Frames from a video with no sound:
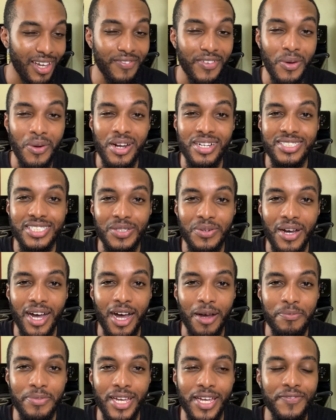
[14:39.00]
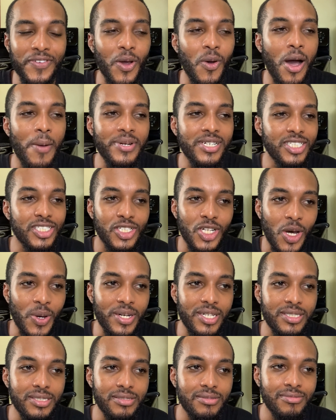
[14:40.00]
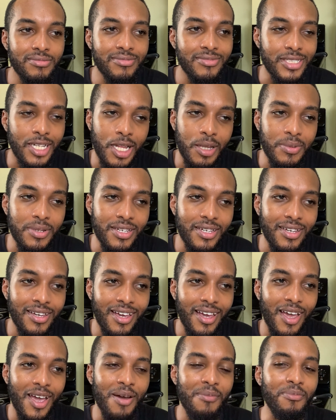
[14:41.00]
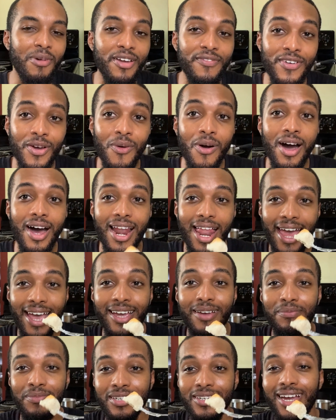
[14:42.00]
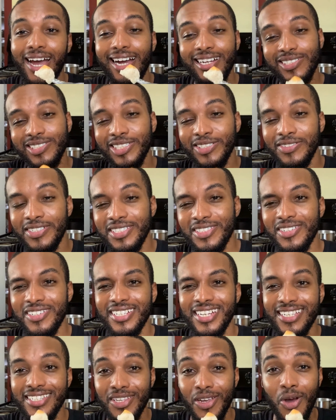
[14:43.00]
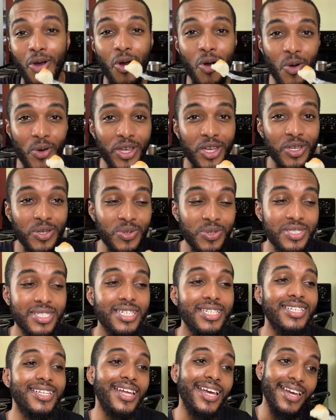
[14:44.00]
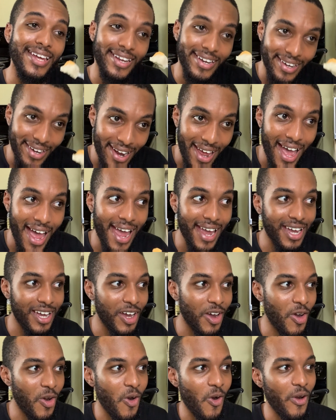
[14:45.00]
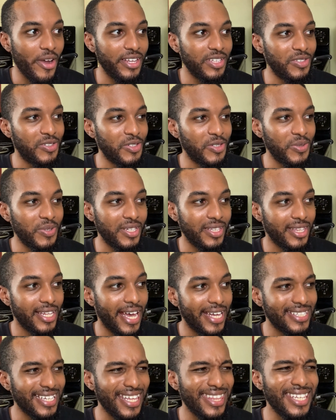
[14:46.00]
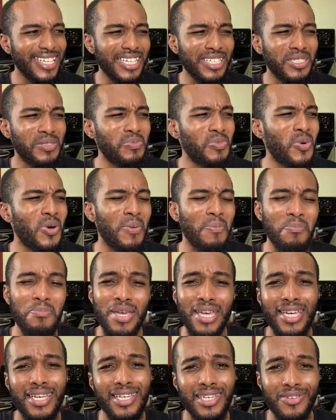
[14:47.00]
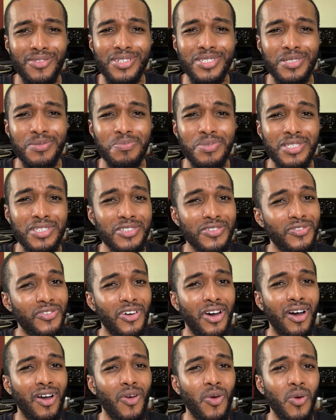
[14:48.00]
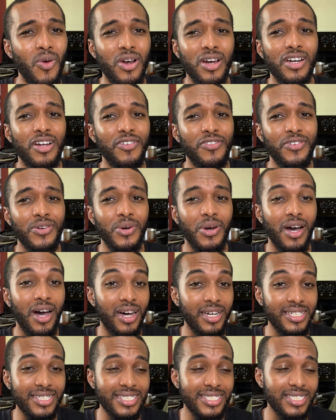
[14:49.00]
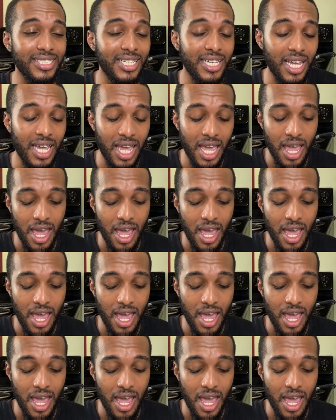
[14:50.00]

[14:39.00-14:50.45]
If you want to see what happened, if you want me to slow it, tell me. But if you want me actually research and see how you use it, then I can go into doing that. I think it's more baking recipes for coconut flour, honestly.